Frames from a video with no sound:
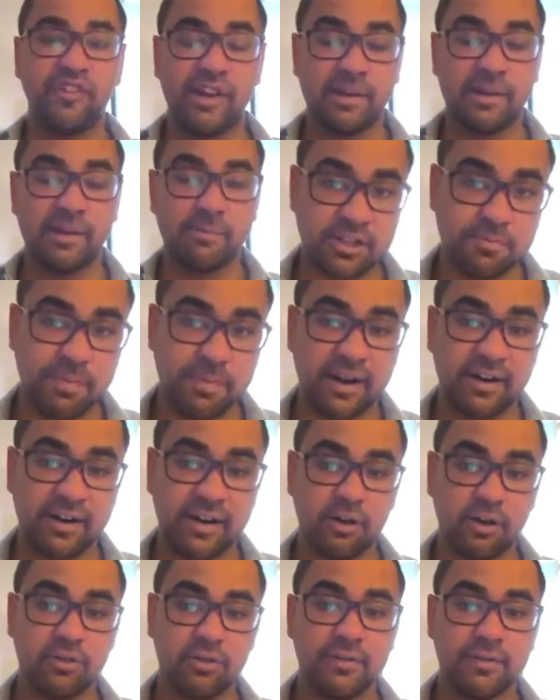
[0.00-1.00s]
feeling much better
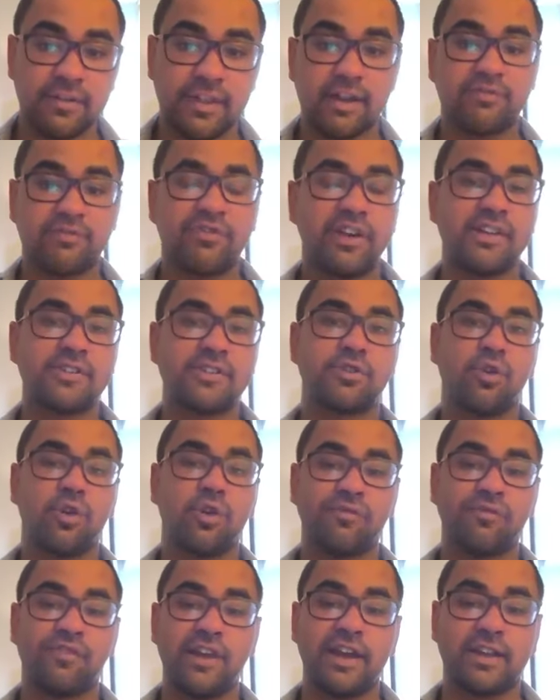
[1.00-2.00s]
now, thankfully. So
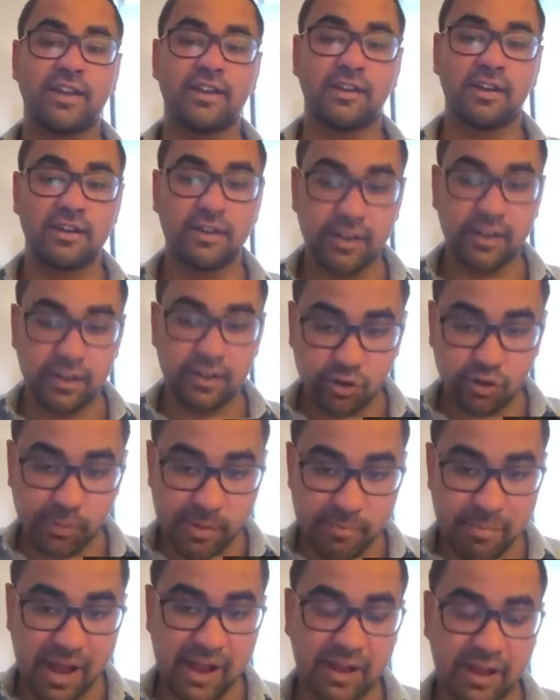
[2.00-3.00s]
hopefully I can continue to
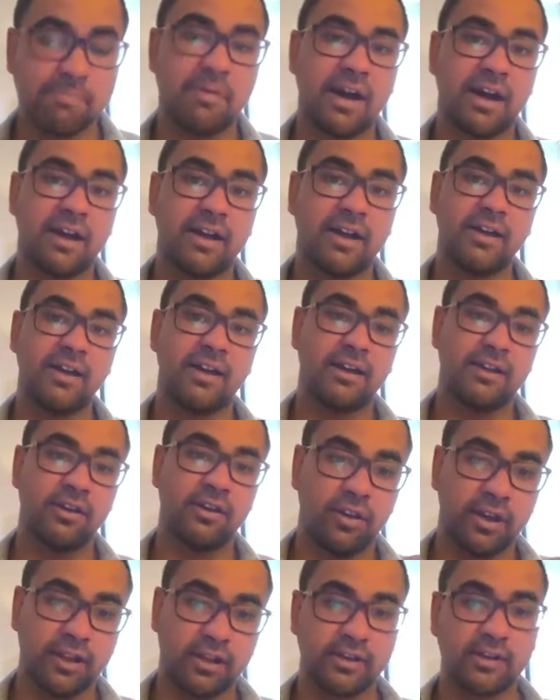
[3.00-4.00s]
be back by
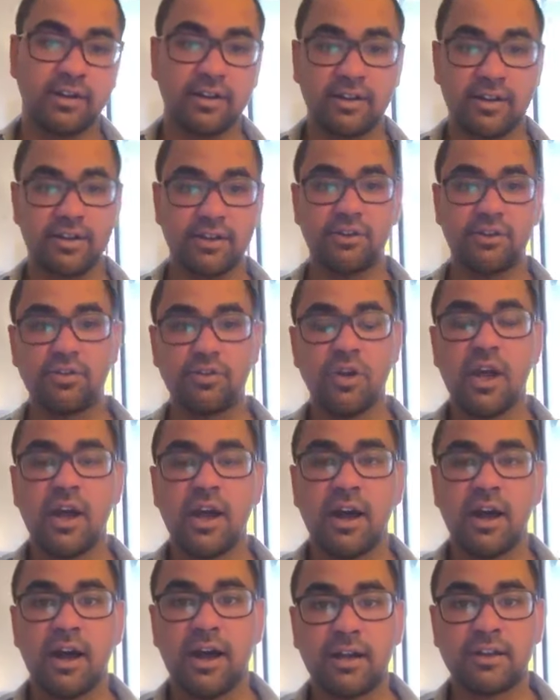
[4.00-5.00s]
I can continue
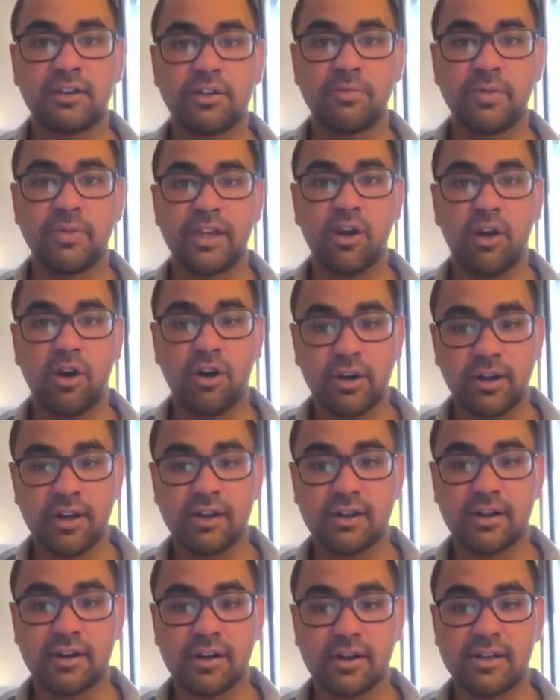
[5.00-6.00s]
to be on
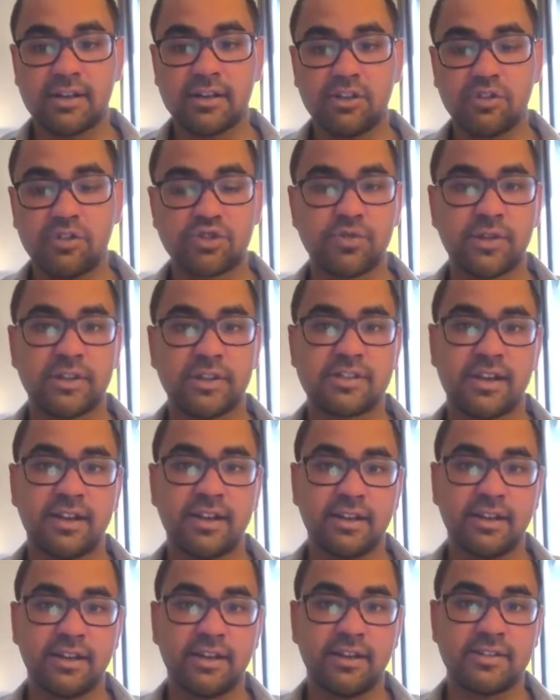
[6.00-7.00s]
our usual
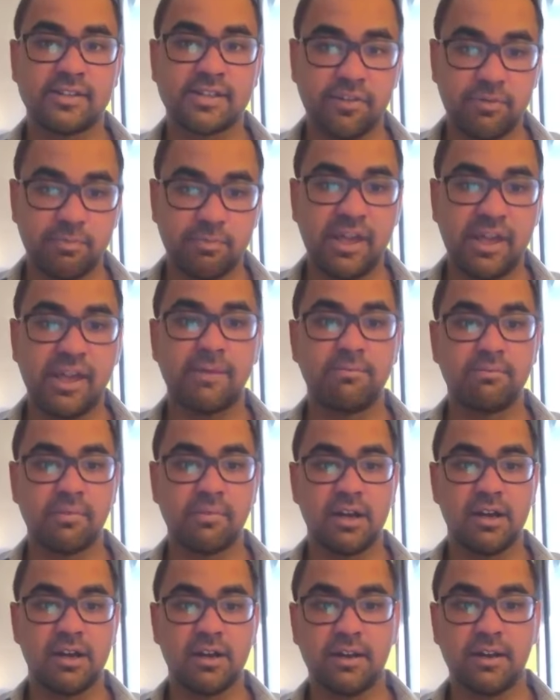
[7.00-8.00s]
Sunday 7 p.m.
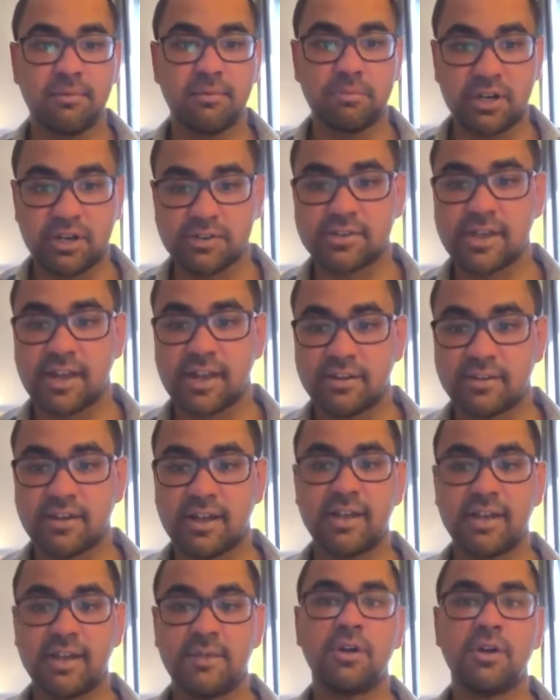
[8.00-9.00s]
British Standard
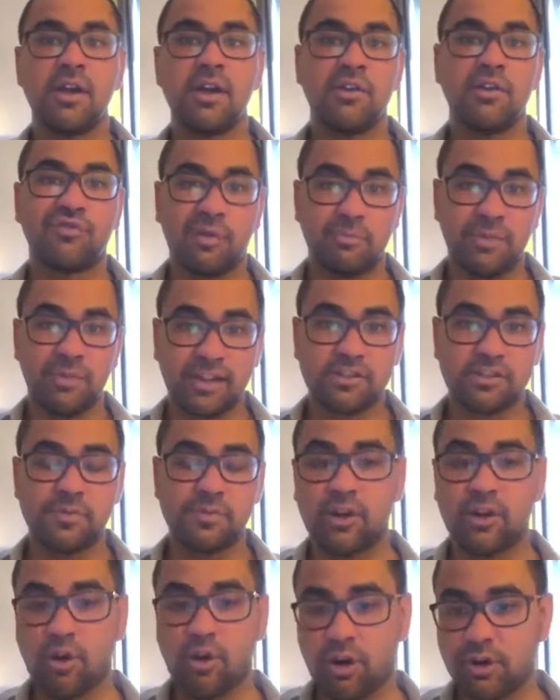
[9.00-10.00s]
Time from next
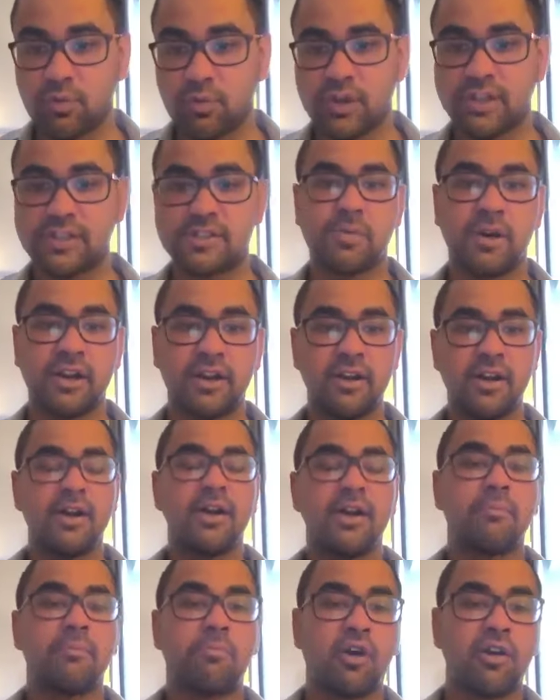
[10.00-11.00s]
week onwards. But
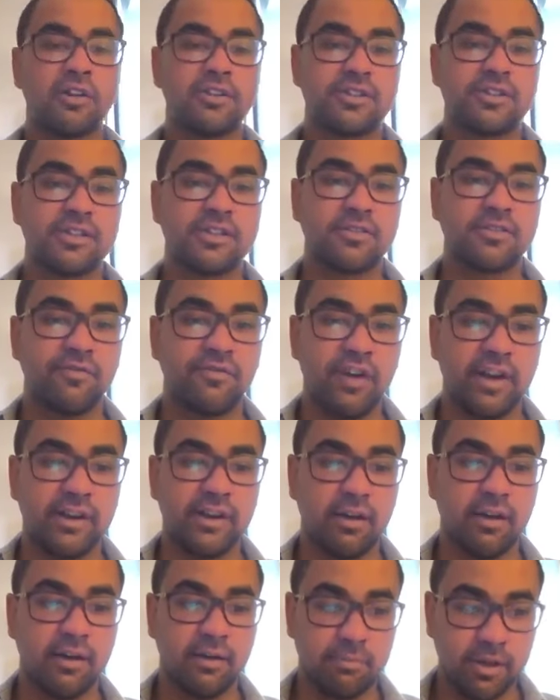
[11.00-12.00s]
apologies,
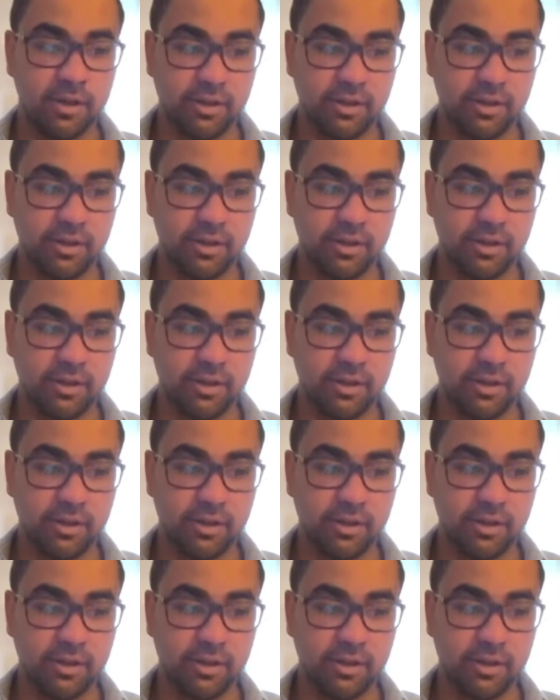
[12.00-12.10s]
very